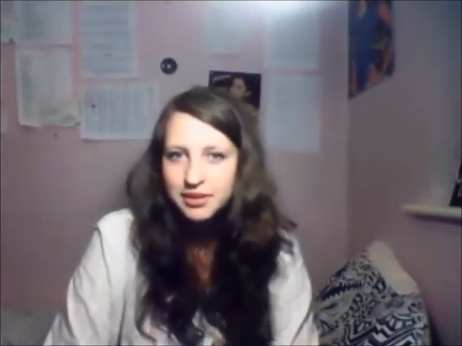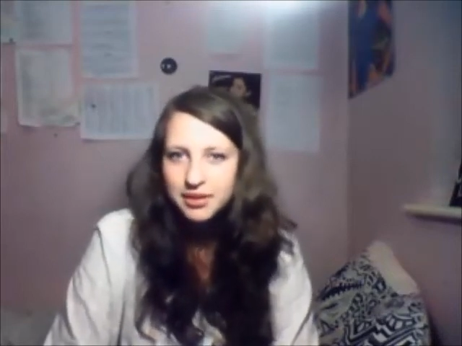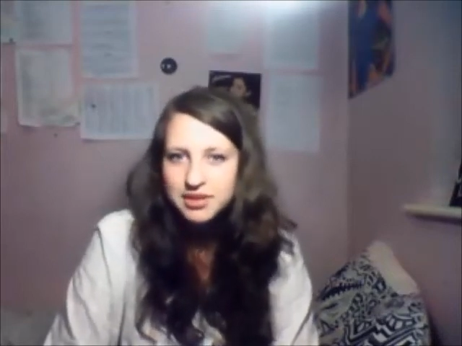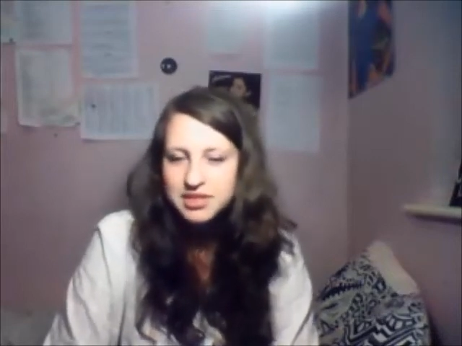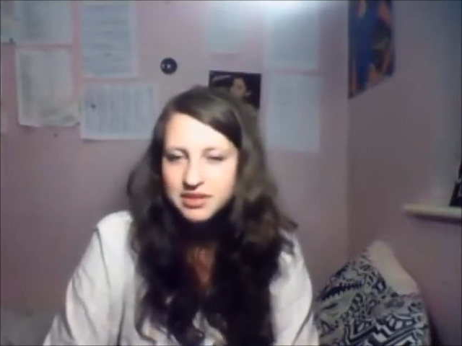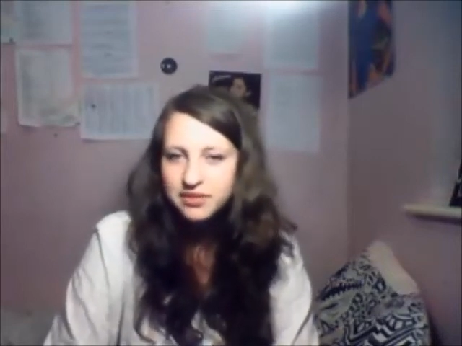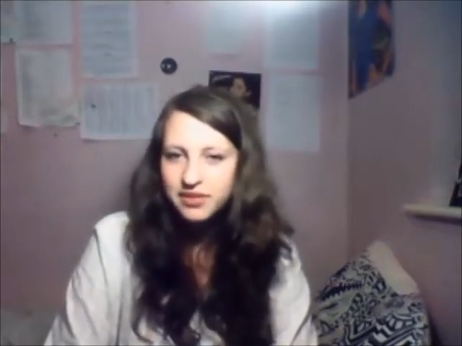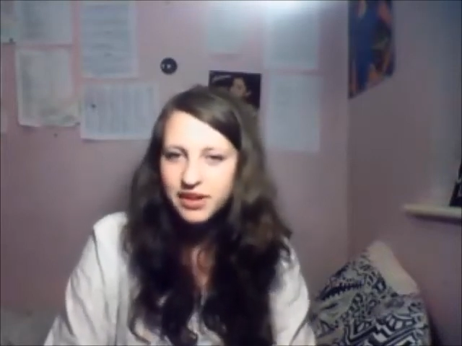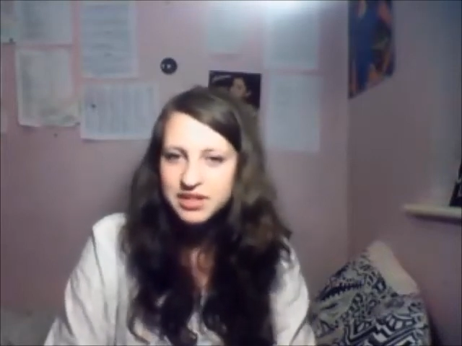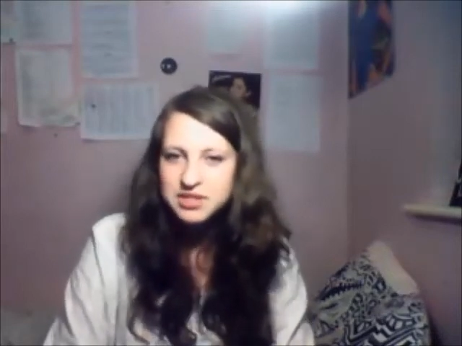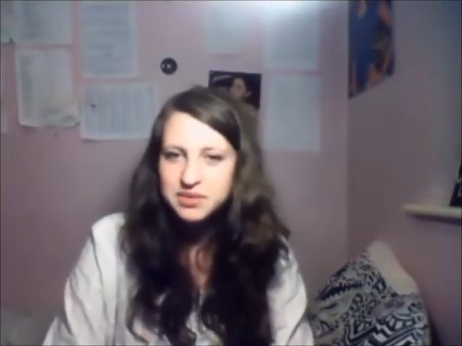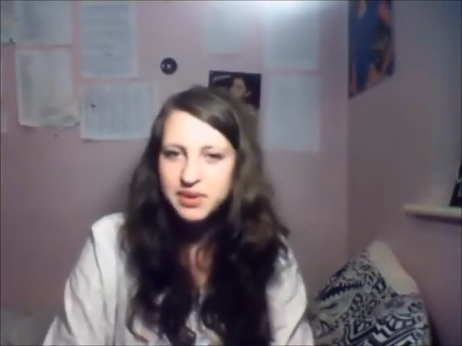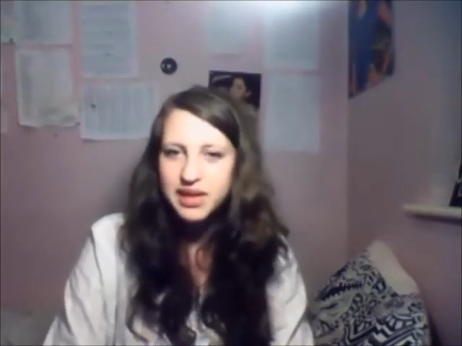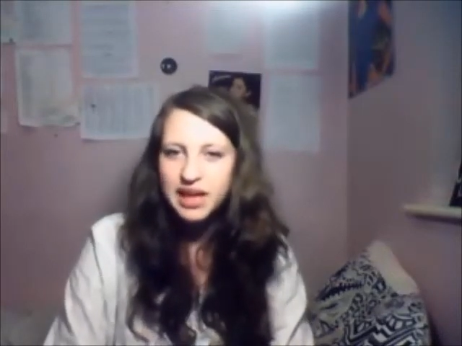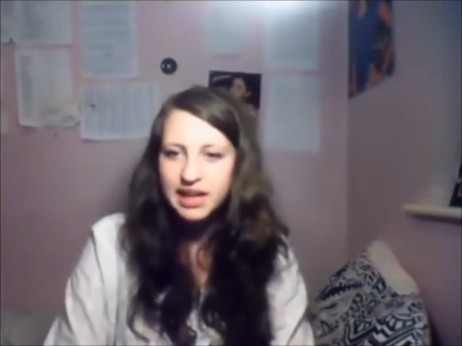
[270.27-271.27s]
That's her first
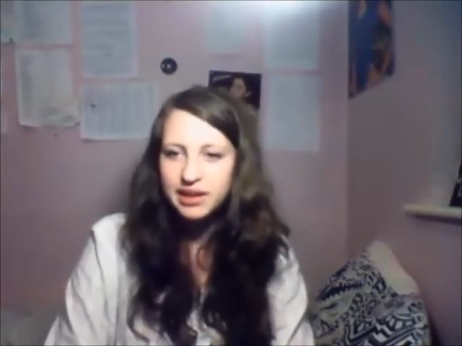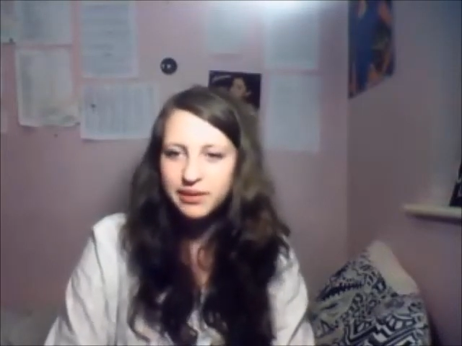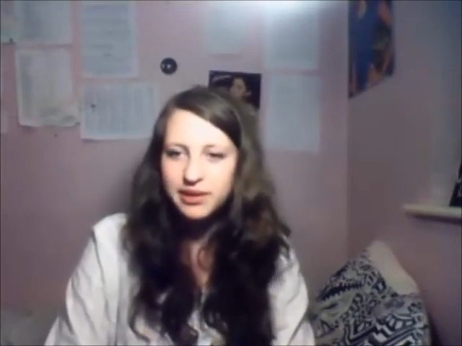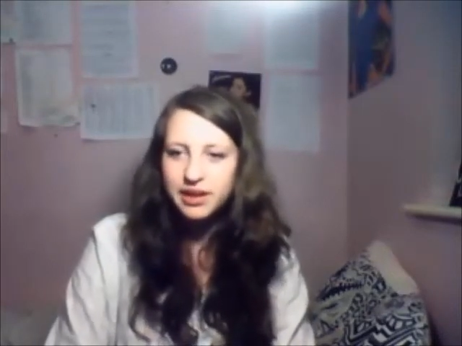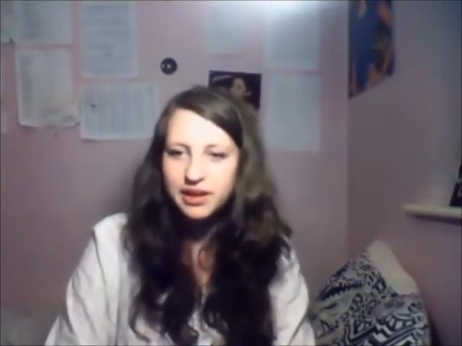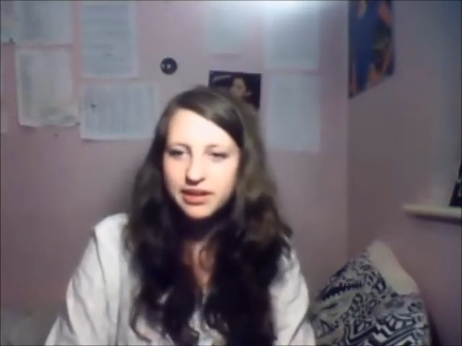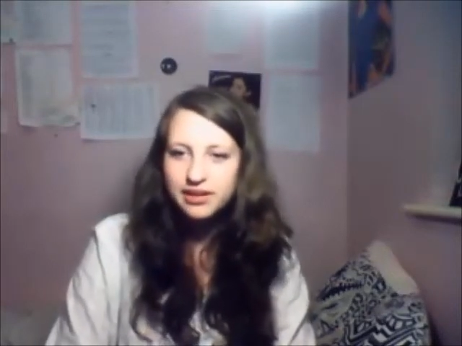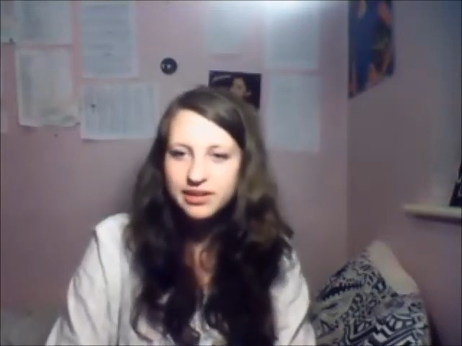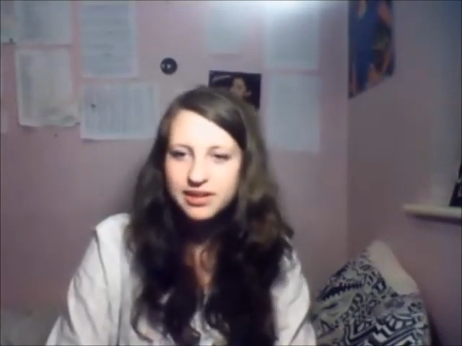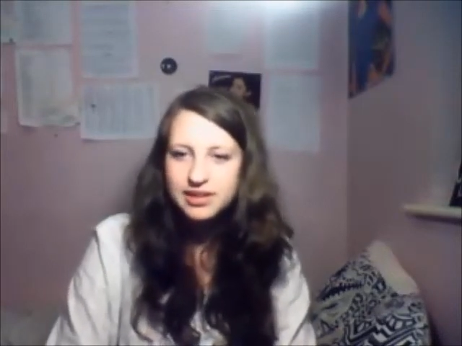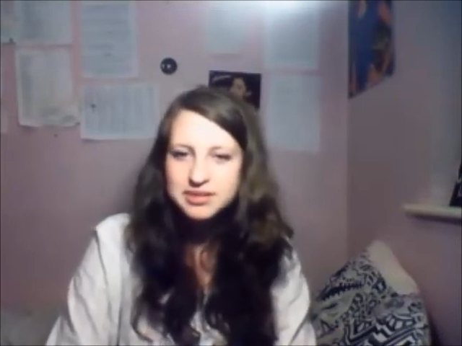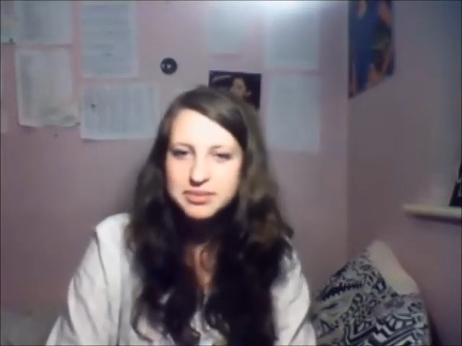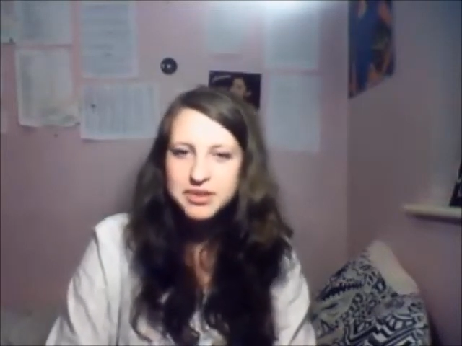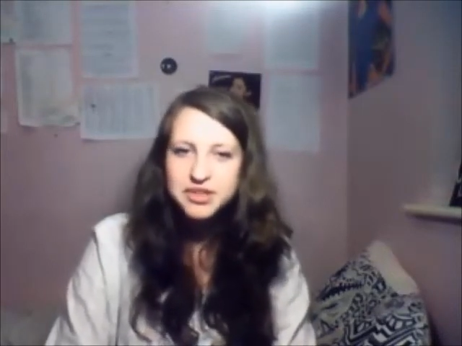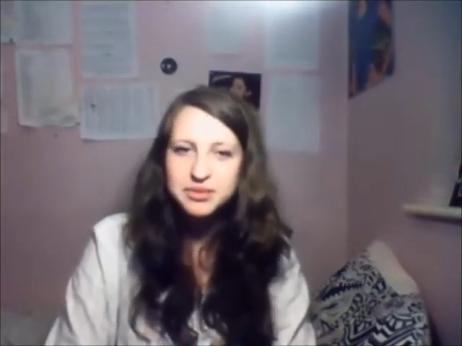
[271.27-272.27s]
week anyway. I
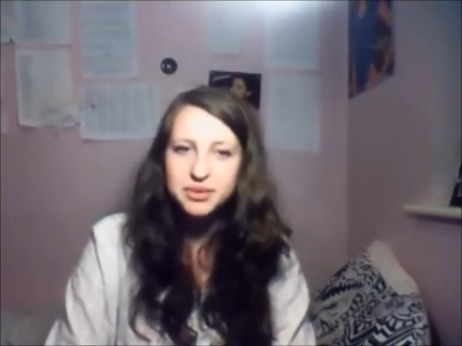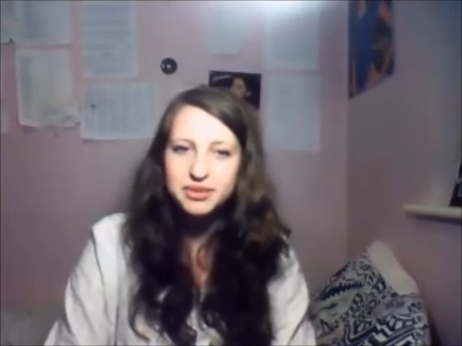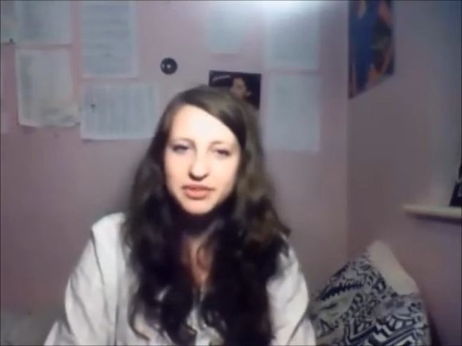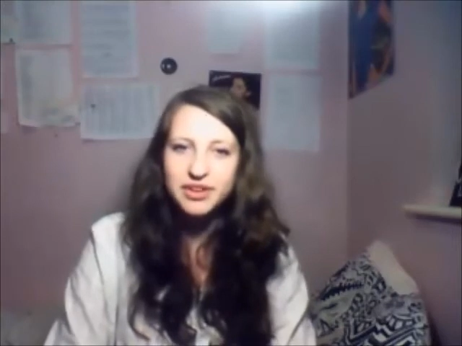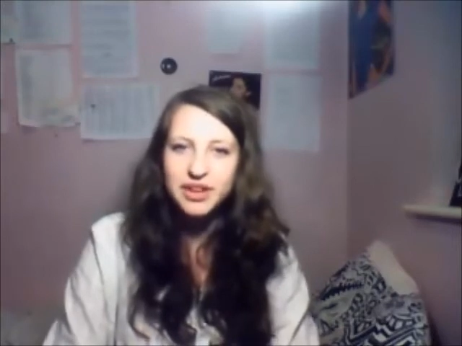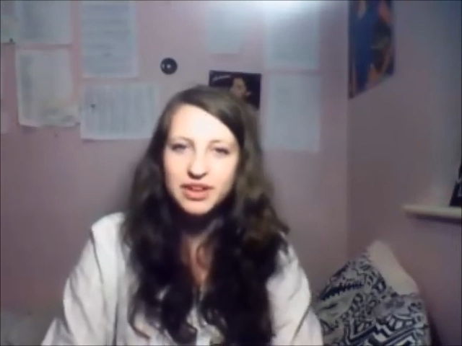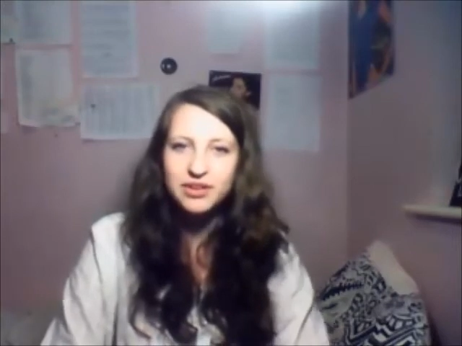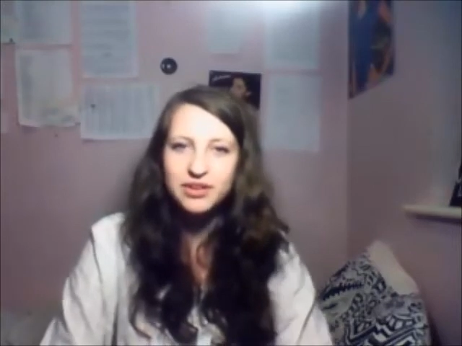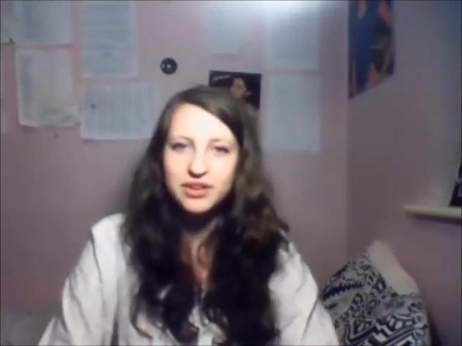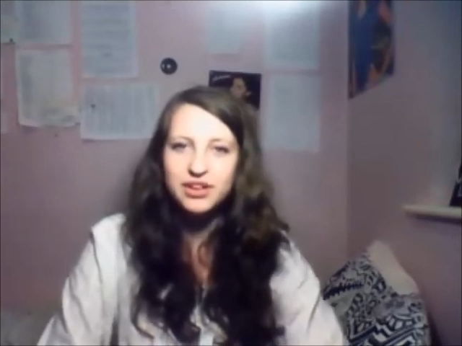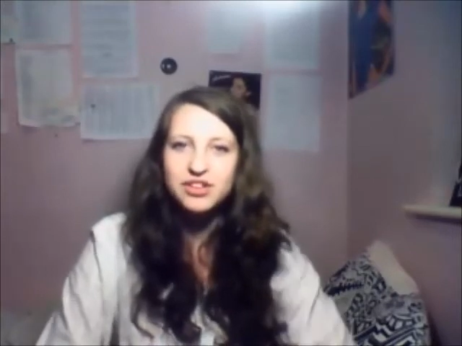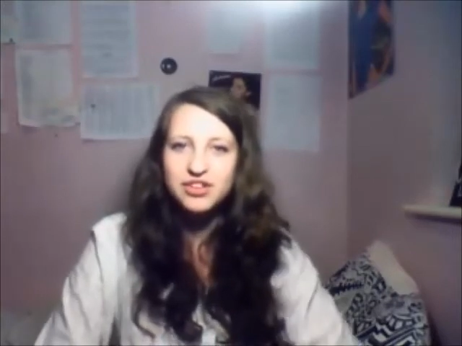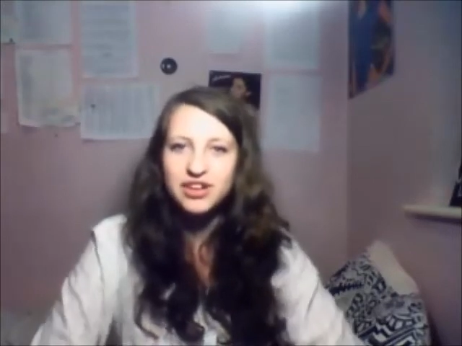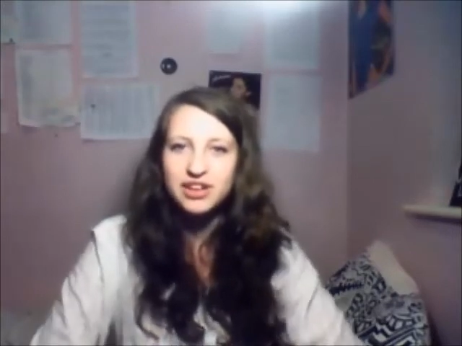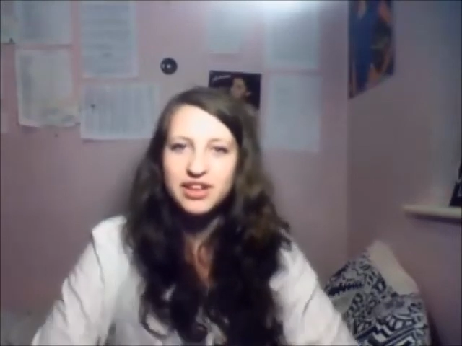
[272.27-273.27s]
suppose you wouldn't really call her
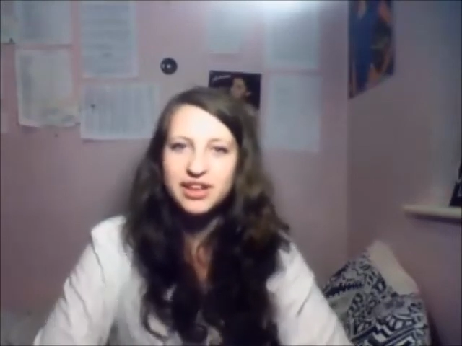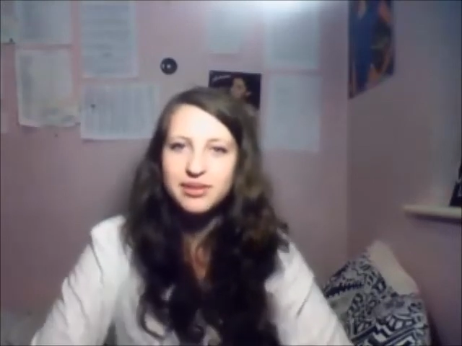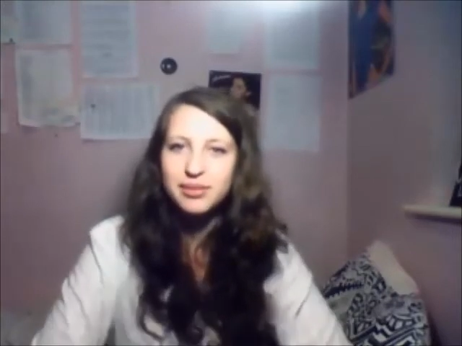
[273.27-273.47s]
trainee,